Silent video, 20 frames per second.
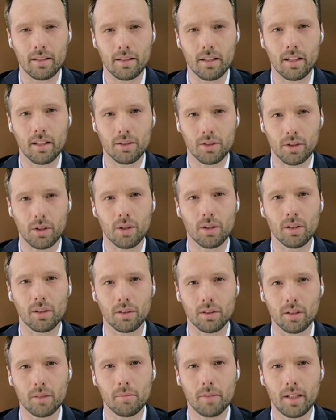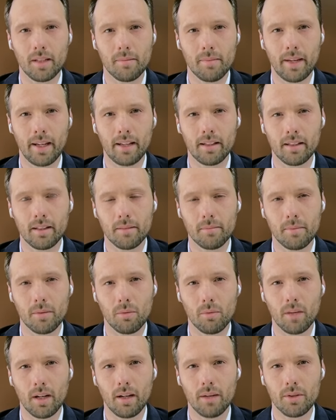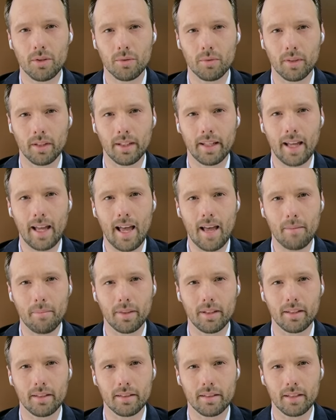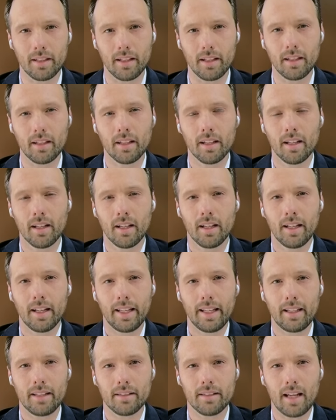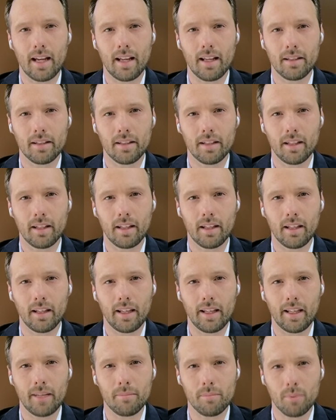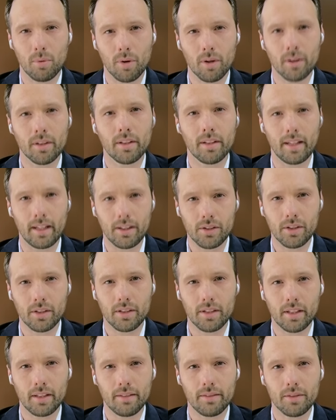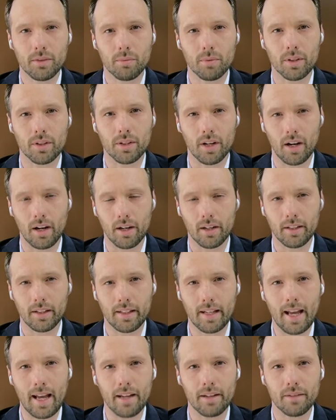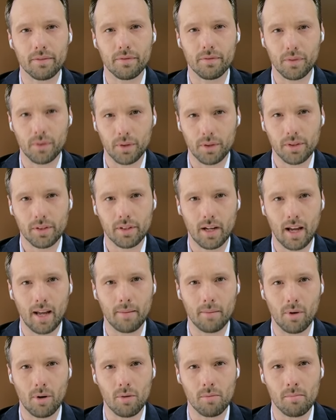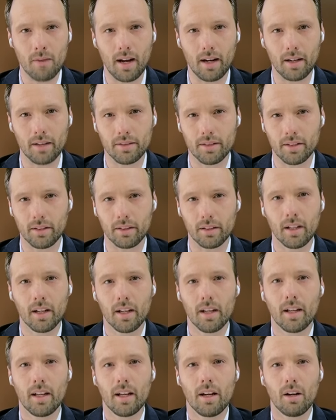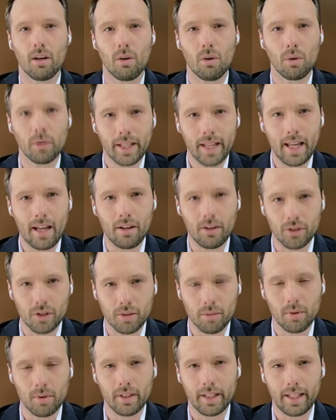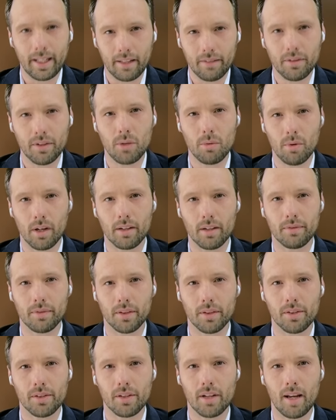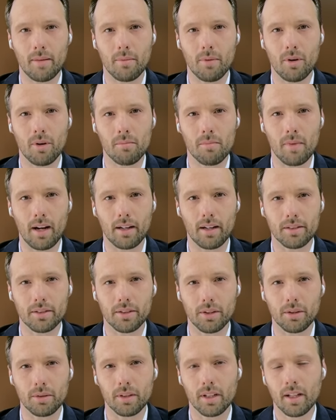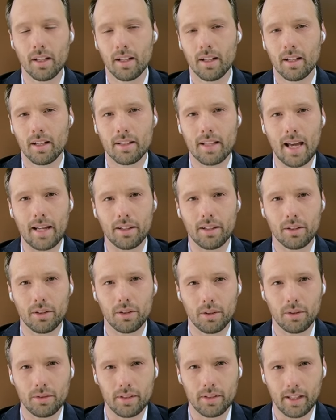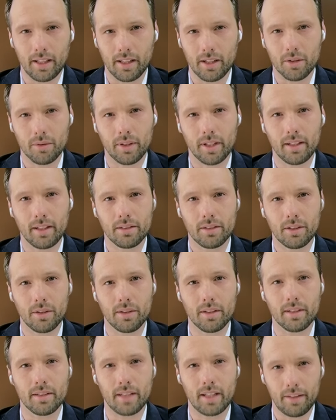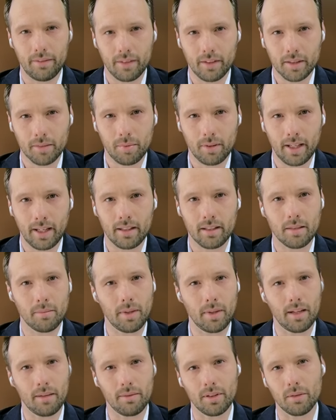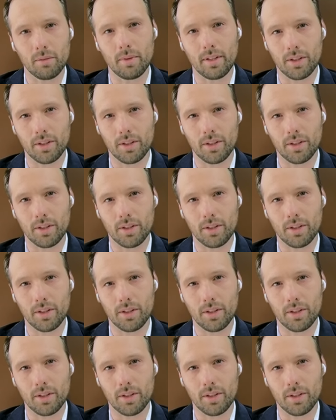does hurt a little bit, Amanda. But what I was really happy to see is that the important initiatives were targeted at first-time home buyers. They're only eligible if you are a first-time home buyer. So that includes the increase to the savings plan to be able to